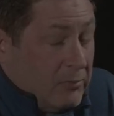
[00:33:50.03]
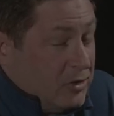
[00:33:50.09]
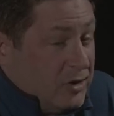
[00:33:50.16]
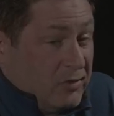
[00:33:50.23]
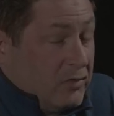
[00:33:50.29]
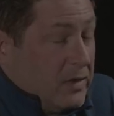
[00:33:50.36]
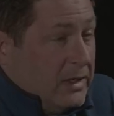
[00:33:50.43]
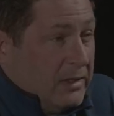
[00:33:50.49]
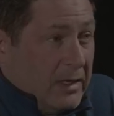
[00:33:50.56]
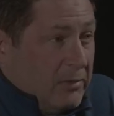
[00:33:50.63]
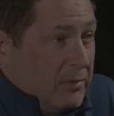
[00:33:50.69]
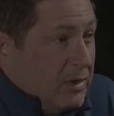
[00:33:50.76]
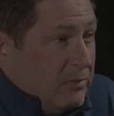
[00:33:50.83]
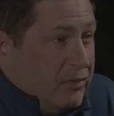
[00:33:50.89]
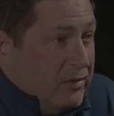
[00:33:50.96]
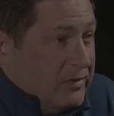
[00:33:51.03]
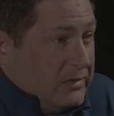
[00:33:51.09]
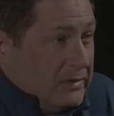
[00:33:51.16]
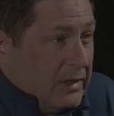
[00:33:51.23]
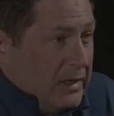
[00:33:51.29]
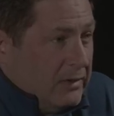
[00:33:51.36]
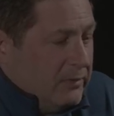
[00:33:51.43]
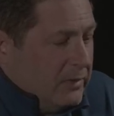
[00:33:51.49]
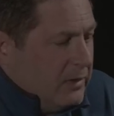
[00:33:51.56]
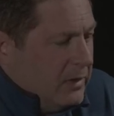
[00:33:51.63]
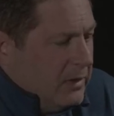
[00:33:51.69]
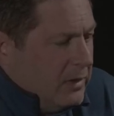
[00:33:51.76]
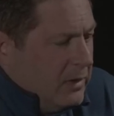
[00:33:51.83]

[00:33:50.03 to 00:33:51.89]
where I would just write like about prison life.